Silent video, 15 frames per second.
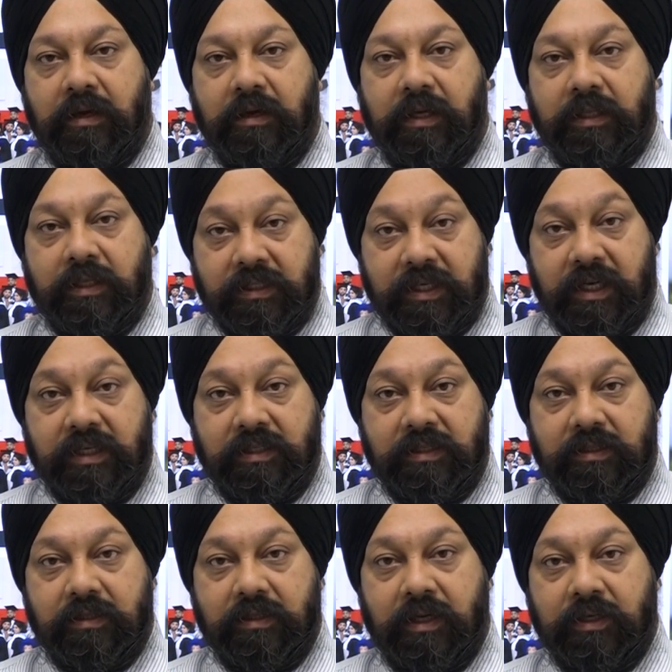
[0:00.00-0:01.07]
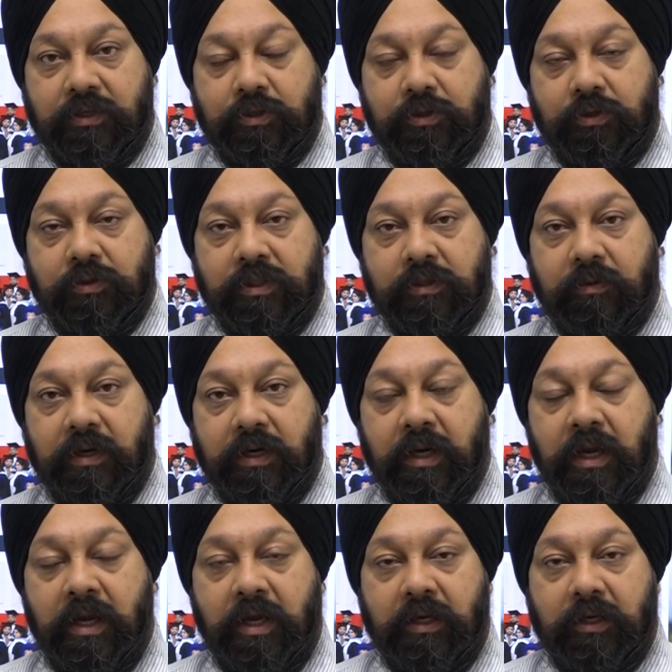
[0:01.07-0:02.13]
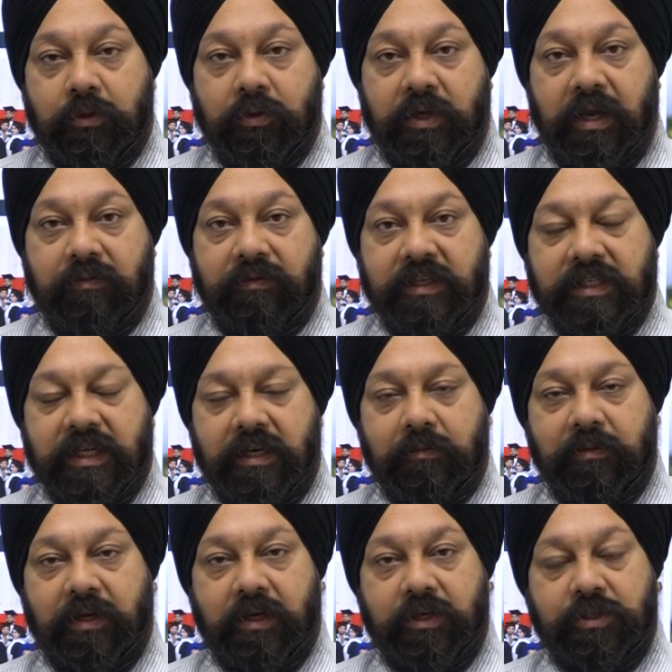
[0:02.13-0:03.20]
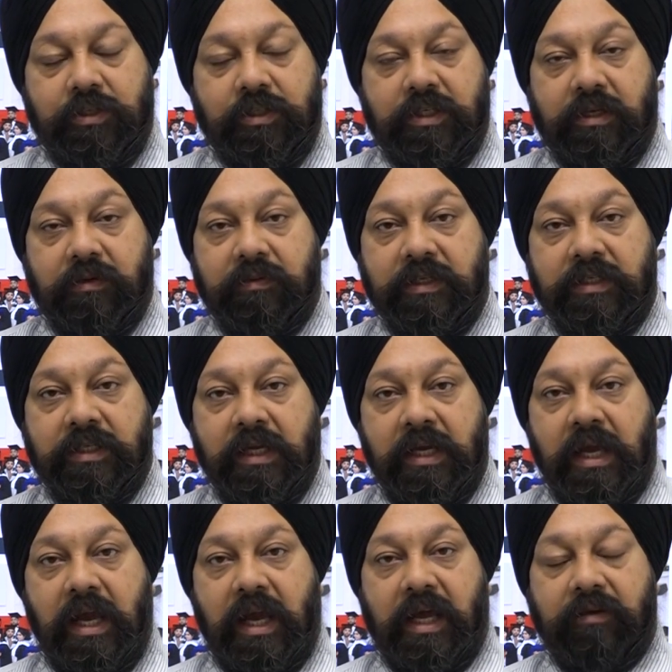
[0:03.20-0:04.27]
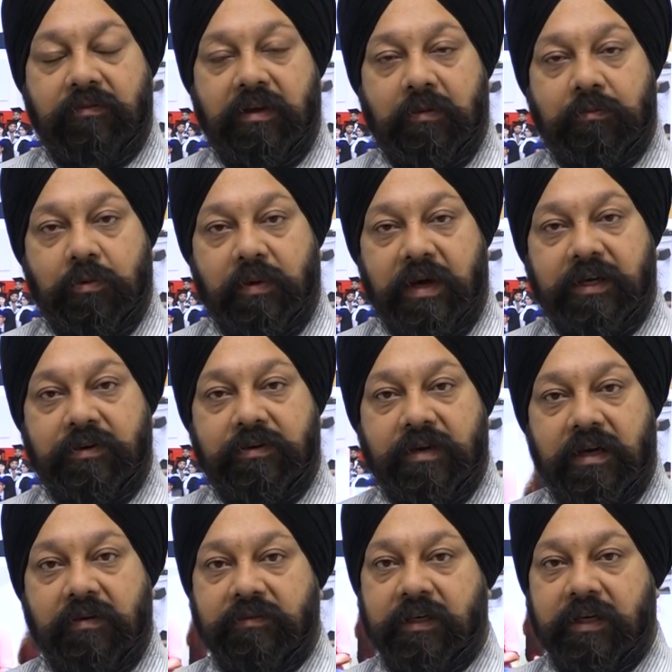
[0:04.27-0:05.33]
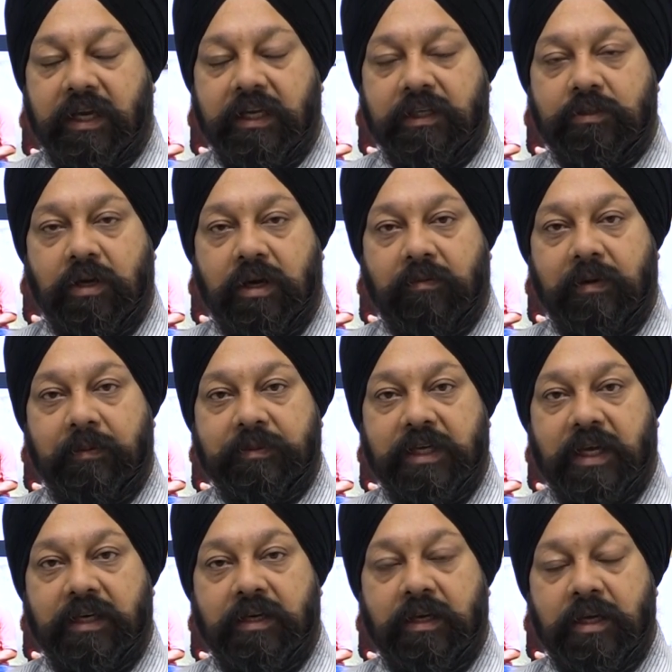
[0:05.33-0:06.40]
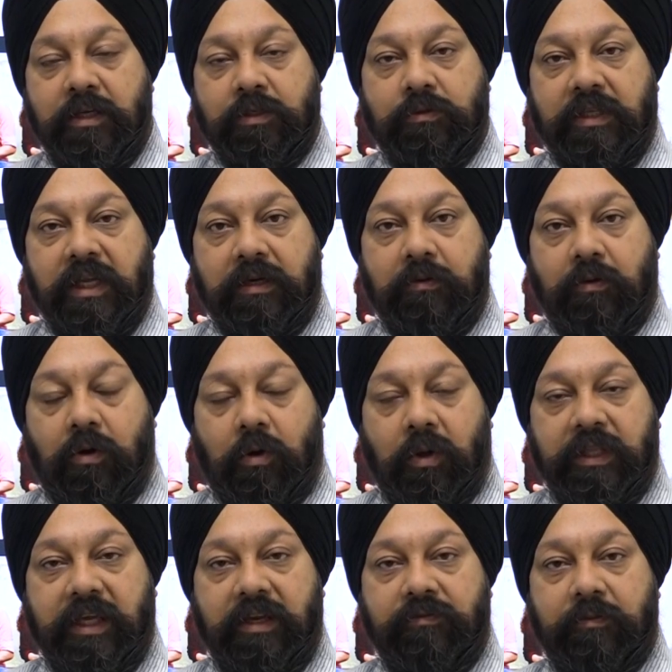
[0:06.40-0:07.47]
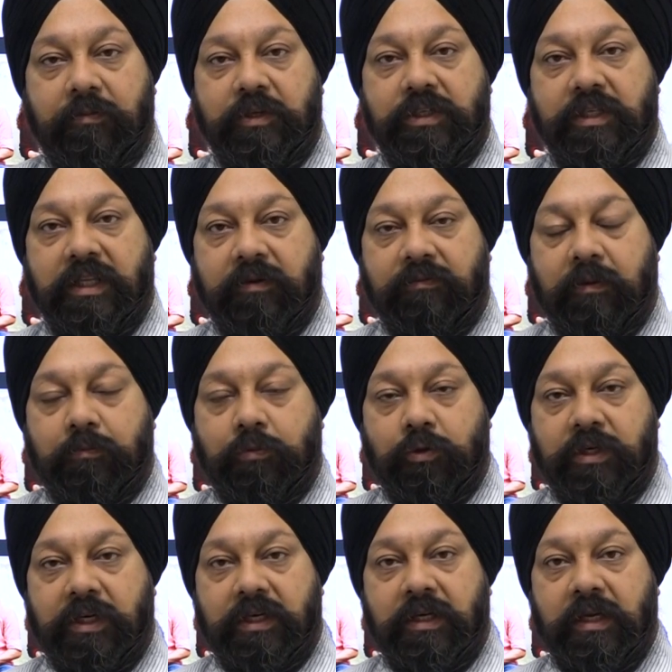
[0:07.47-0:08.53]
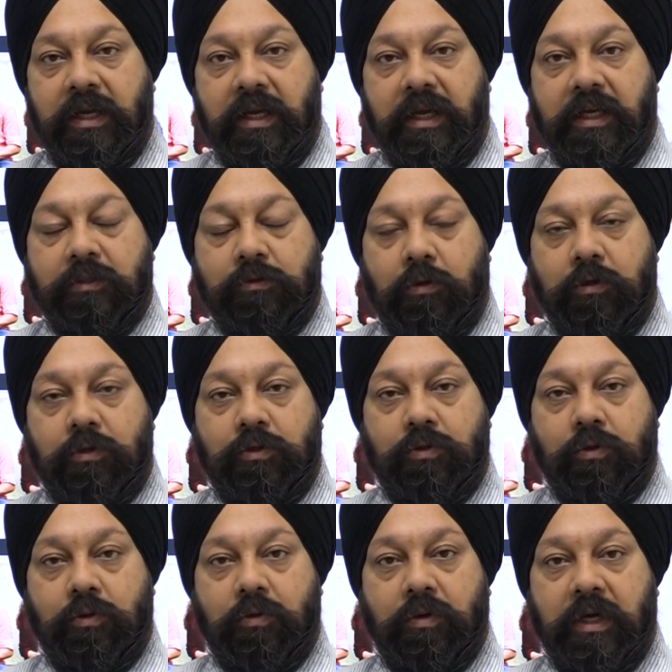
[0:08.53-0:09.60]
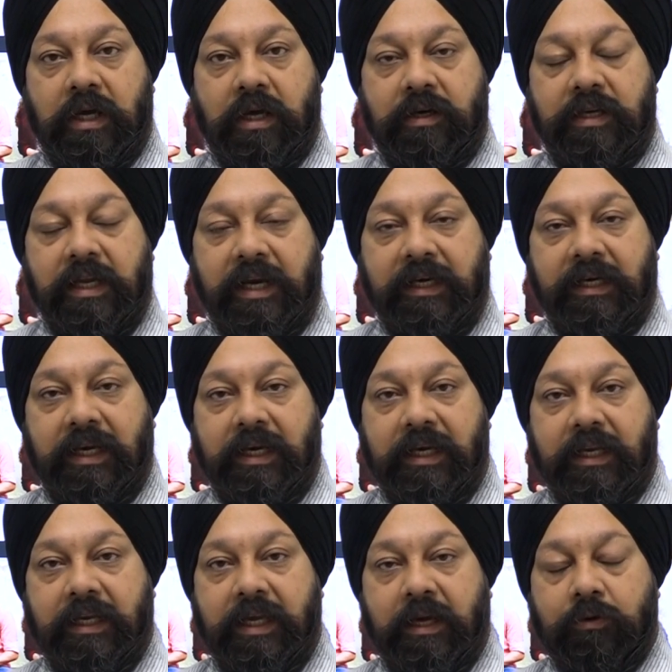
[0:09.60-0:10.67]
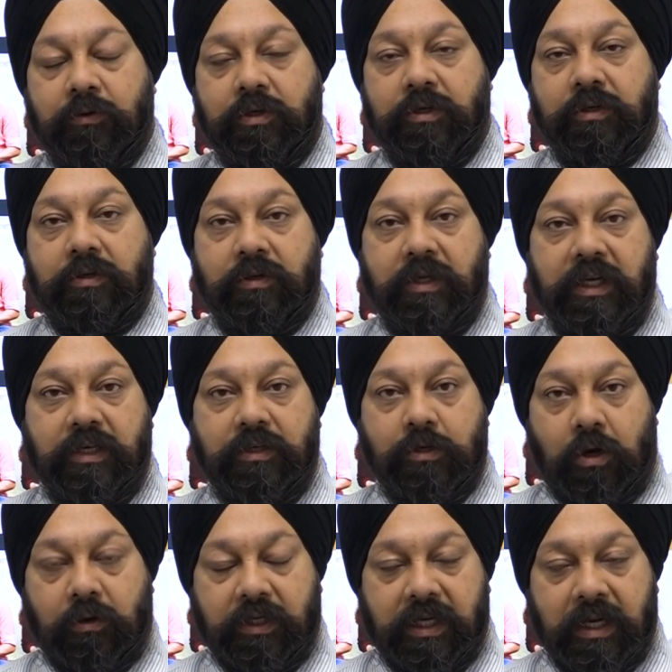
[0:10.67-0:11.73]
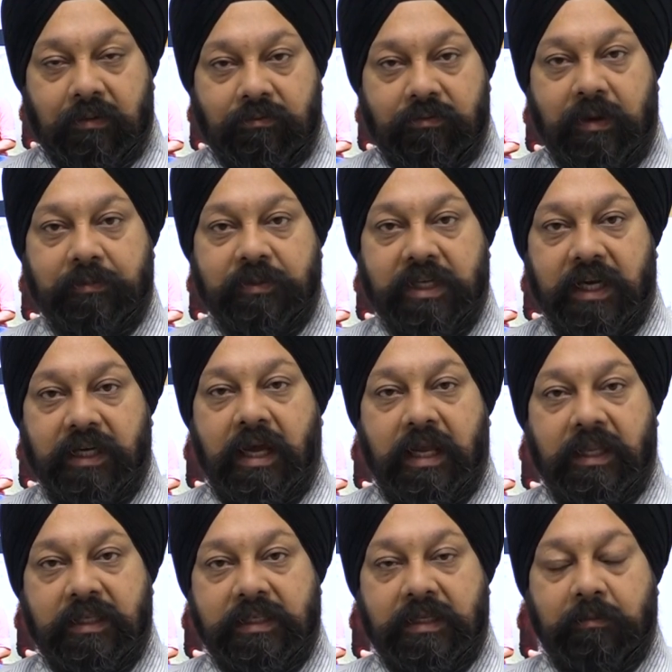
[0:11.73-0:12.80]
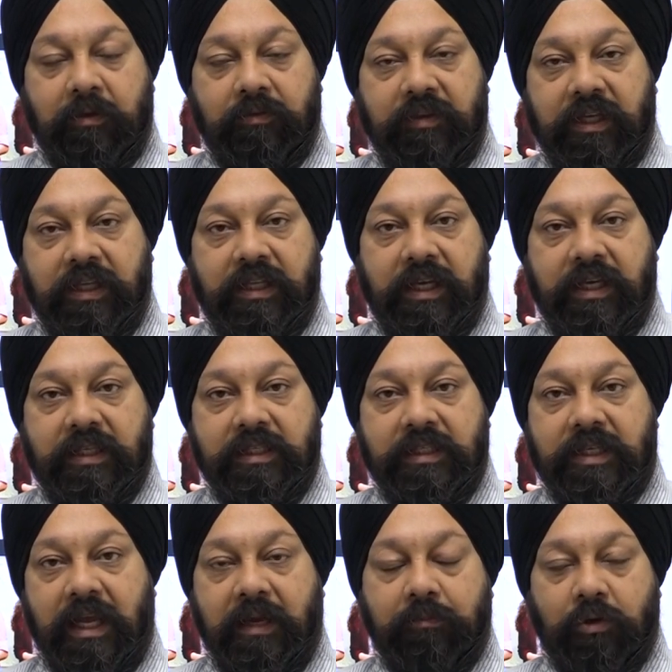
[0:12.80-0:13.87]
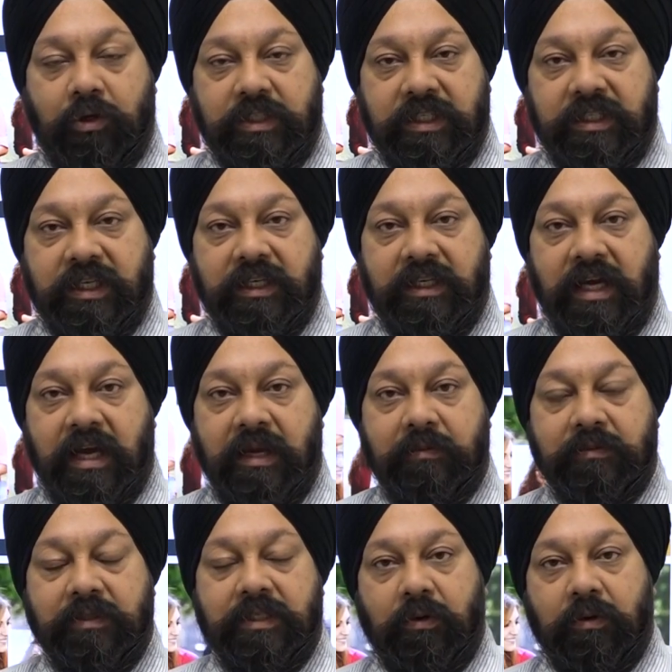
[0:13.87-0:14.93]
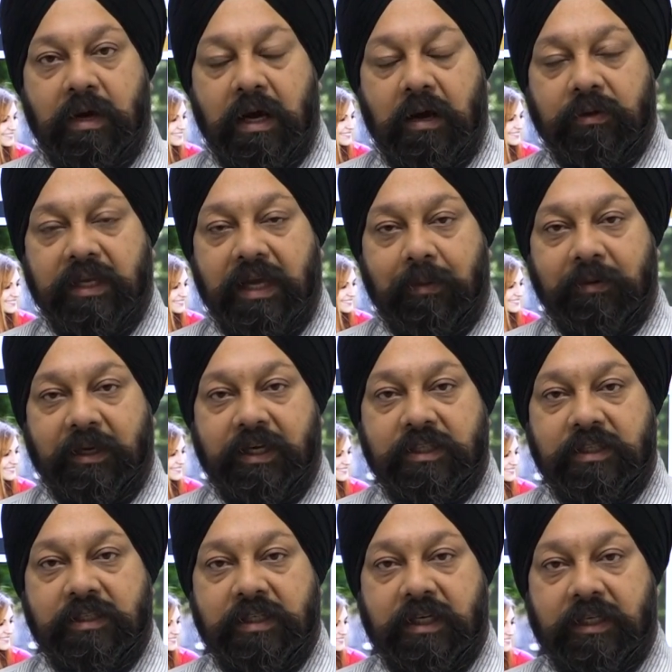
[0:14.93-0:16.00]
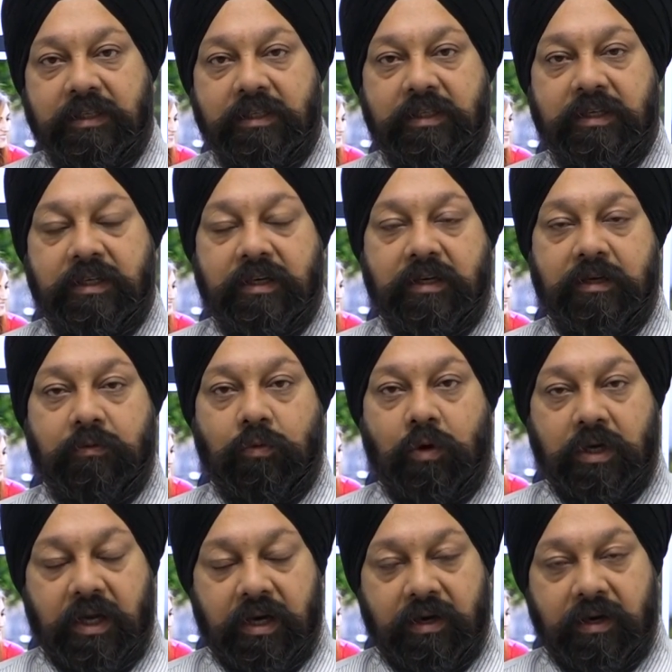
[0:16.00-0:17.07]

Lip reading: In this case, I should use the word UK Visa and Immigration Service. And we have provided relevant links on our website so that all the information that we put in is also directly linking onto the .gov website, and some of the things like processing times, how the applications are considered, what are